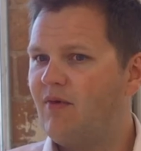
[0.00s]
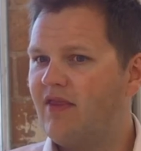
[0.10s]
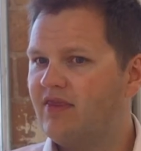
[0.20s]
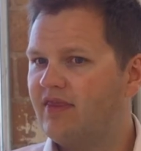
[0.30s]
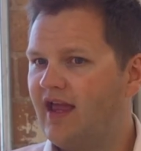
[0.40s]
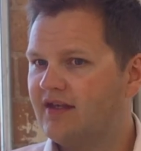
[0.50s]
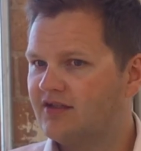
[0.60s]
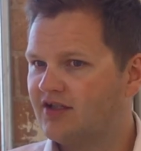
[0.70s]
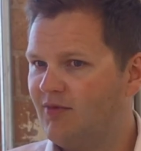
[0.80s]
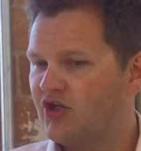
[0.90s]
when
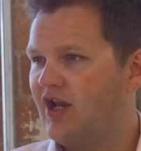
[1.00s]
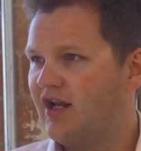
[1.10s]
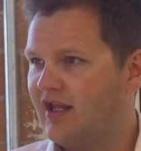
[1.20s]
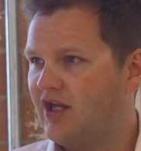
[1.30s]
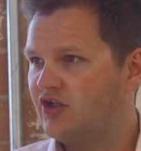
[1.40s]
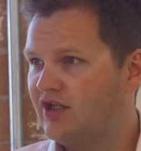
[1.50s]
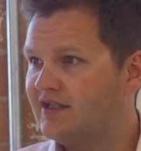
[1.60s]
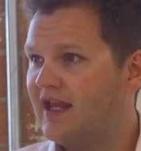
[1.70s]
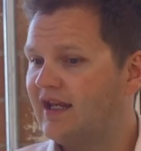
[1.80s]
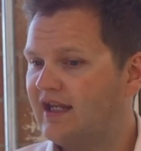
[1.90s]
that commercial allocation
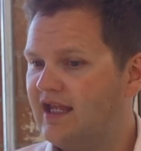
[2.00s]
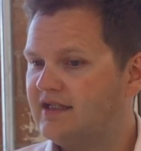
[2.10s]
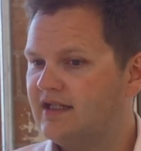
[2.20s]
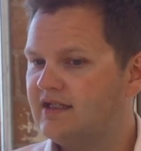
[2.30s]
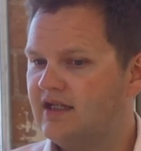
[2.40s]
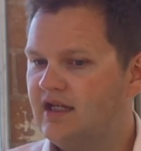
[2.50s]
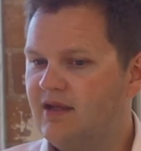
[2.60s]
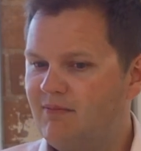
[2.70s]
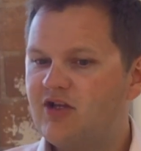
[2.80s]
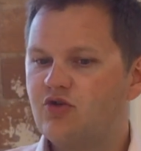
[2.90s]
is allocated,
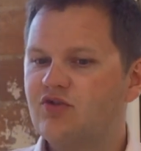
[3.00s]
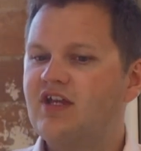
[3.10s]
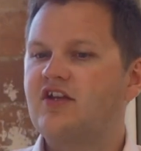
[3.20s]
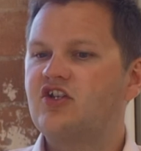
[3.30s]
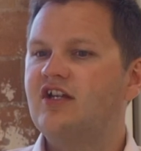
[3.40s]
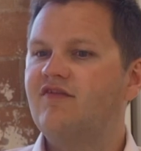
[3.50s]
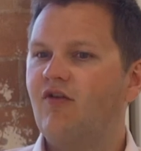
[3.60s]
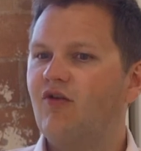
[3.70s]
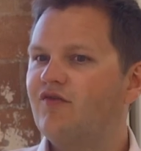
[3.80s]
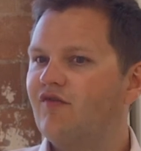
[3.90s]
make sure it's actually
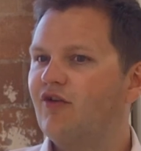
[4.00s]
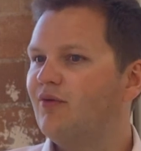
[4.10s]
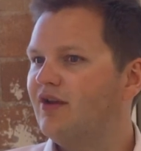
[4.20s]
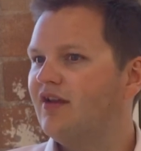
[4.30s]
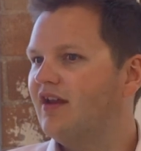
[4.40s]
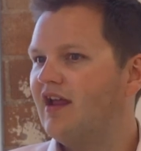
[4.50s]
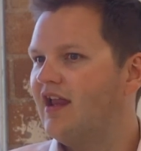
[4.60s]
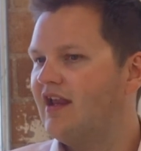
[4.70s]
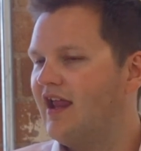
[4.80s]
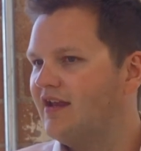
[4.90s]
followed through
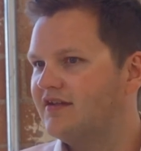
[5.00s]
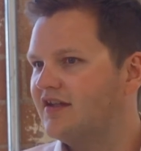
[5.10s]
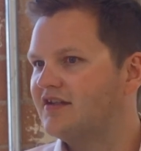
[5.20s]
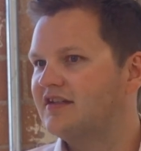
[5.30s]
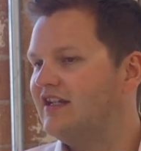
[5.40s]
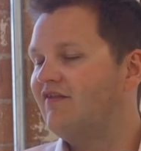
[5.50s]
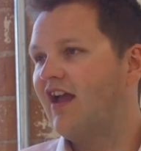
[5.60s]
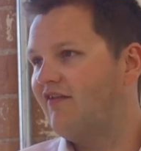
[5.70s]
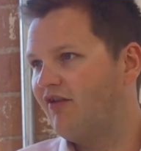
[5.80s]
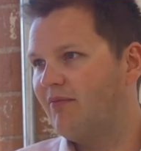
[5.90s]
and doesn't
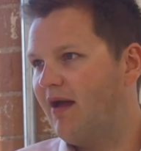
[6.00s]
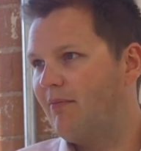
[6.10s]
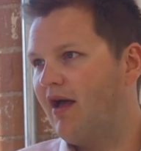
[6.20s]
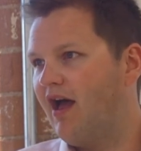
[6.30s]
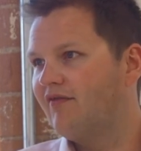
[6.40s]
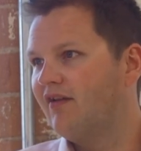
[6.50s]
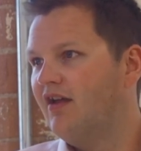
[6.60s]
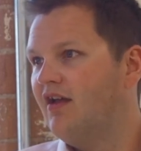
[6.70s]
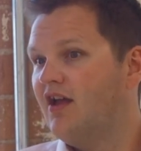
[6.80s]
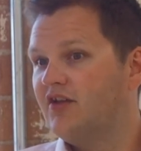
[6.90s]
deviate from that path.
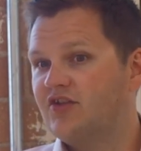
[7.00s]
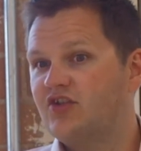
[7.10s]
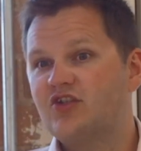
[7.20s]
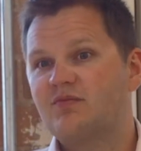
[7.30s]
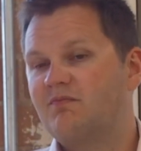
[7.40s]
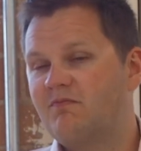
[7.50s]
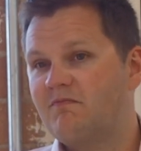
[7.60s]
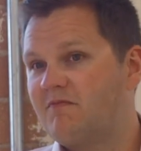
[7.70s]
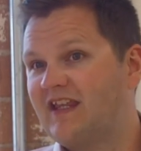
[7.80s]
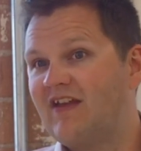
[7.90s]
So
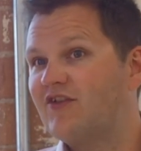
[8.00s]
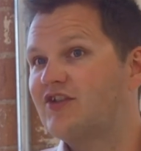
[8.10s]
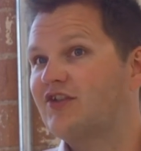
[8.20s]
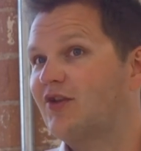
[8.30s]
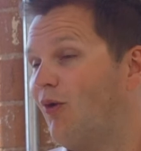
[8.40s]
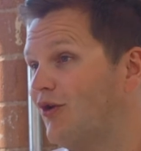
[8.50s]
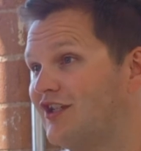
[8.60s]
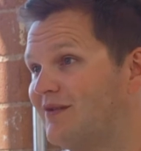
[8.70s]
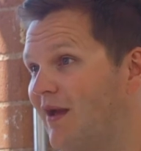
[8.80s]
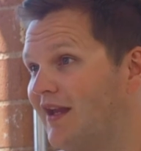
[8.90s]
just give us the quality
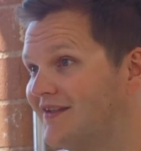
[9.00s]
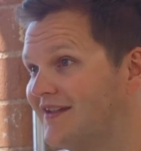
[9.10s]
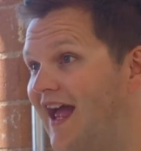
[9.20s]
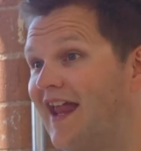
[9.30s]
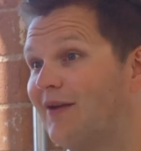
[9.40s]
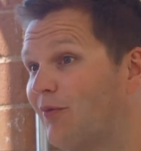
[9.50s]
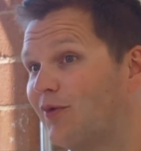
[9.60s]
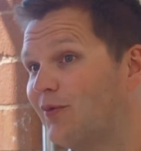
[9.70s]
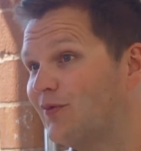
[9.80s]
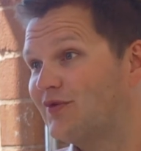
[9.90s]
space and it
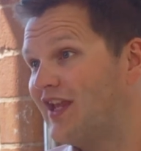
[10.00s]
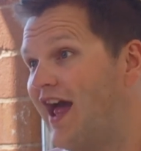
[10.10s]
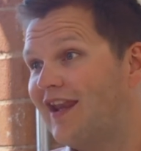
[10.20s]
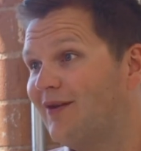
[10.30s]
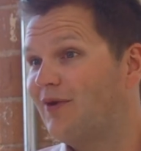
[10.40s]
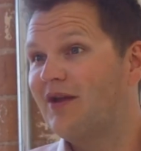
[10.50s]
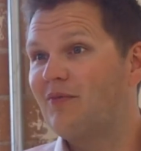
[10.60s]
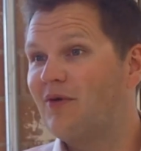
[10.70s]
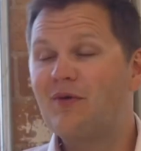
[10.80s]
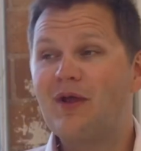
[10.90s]
will sell, it
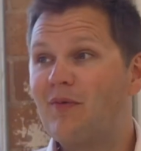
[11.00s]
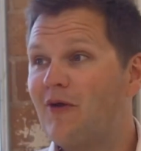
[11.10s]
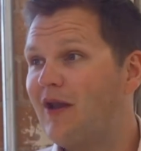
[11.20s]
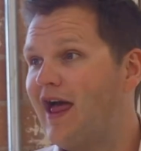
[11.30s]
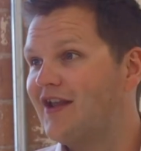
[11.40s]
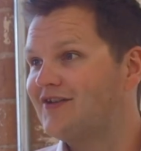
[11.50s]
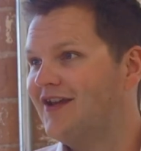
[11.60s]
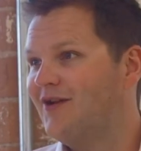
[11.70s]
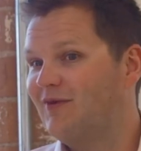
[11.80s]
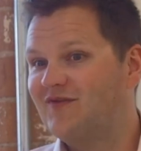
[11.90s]
will let.
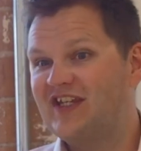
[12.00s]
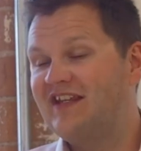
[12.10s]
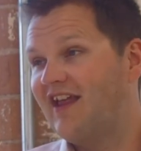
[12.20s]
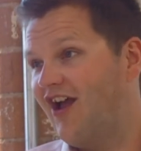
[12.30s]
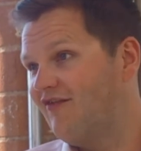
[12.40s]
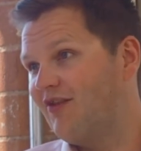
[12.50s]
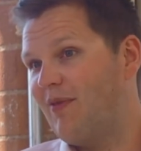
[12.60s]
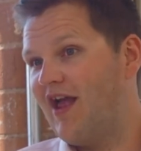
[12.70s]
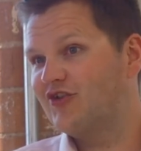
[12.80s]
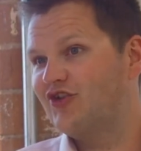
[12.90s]
We've seen that over the
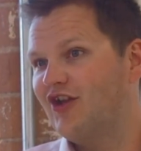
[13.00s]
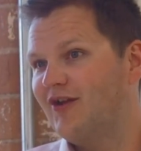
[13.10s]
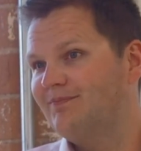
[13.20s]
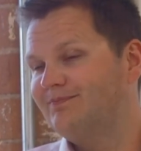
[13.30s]
past year.